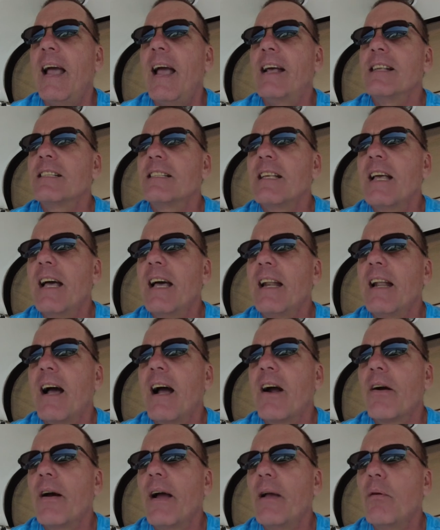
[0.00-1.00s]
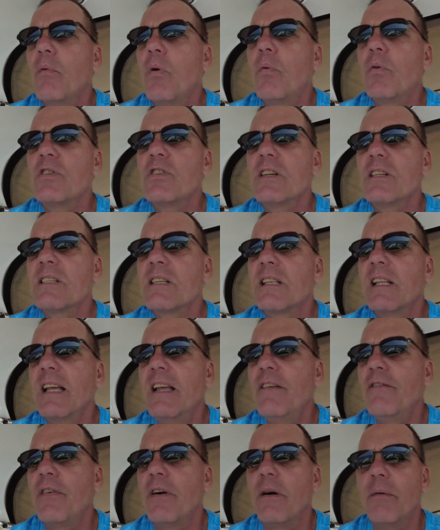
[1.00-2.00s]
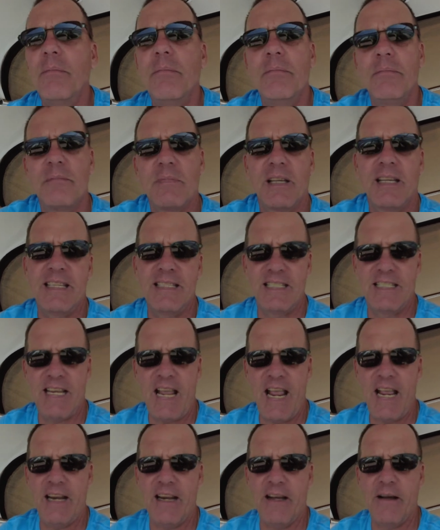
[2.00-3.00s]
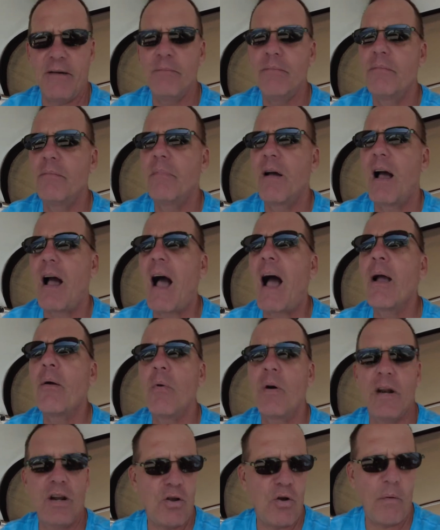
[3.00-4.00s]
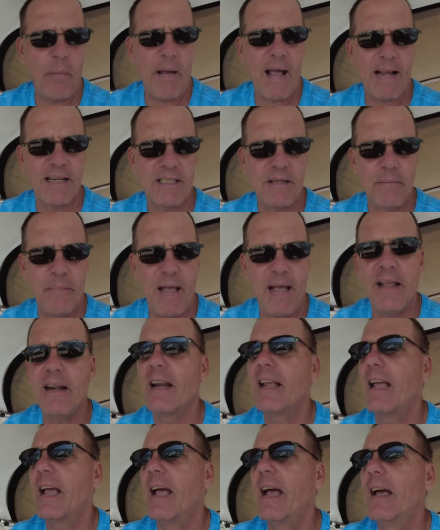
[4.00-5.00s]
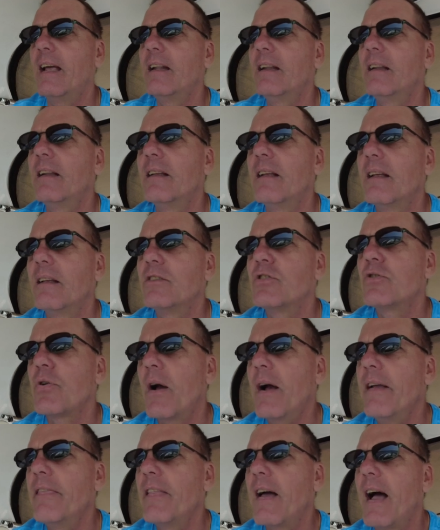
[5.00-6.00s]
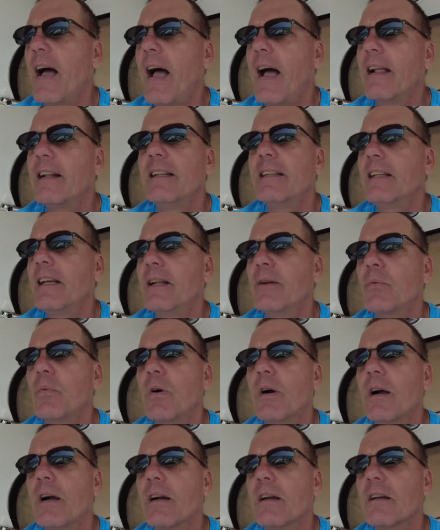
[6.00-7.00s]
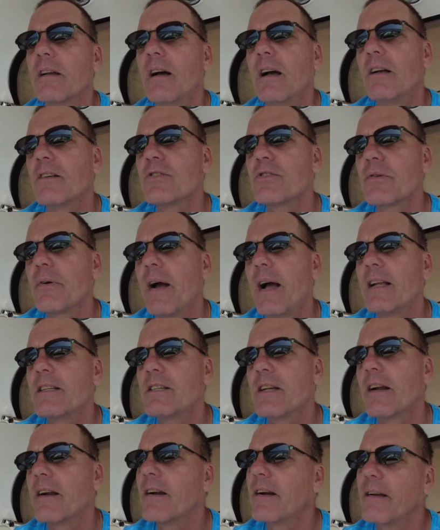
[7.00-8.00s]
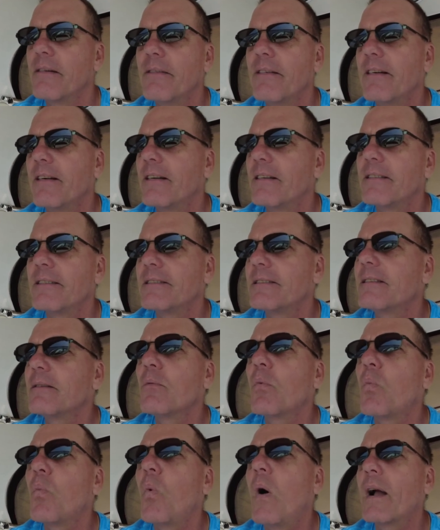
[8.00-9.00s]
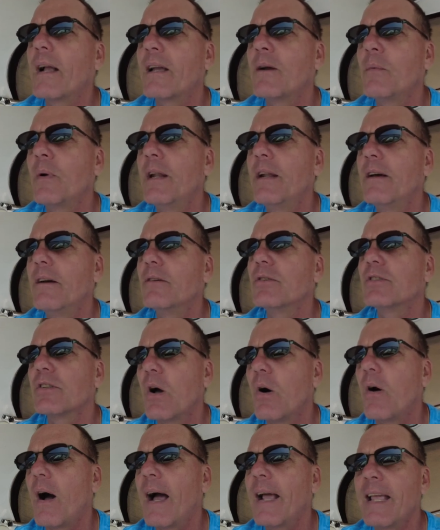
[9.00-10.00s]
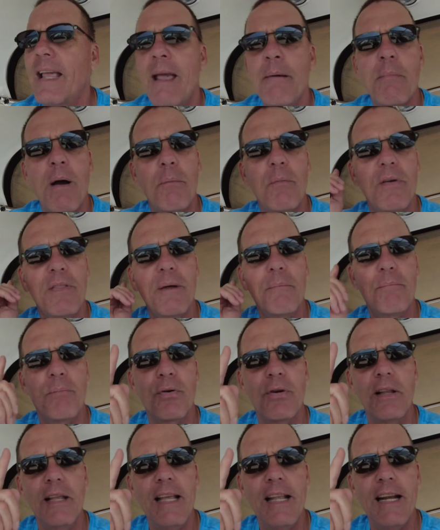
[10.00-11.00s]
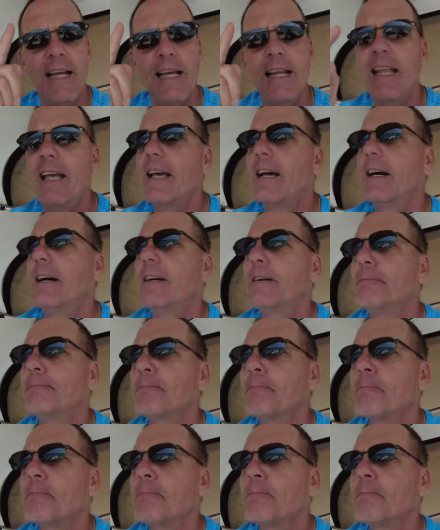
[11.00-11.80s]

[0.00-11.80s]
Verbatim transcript: and said, all right, well, we'll just leave them, contain them. I want to go back to bed again. Tried that, didn't work, all scratch, what can we do? So I came up with a brilliant idea